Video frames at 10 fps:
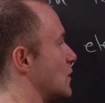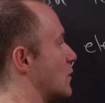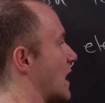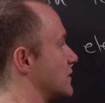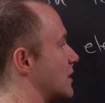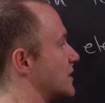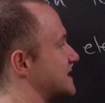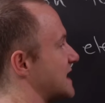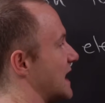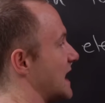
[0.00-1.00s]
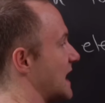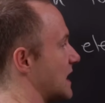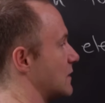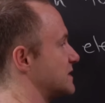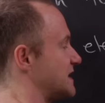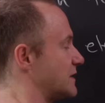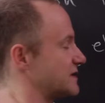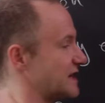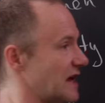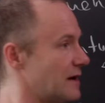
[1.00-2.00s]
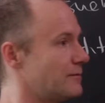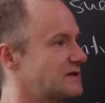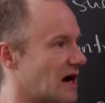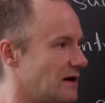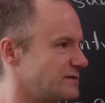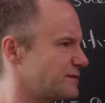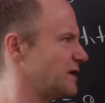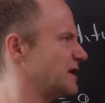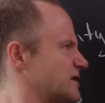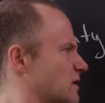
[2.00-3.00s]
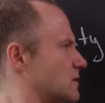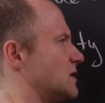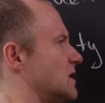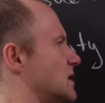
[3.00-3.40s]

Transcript: Well, notice that n was equal to m times p, so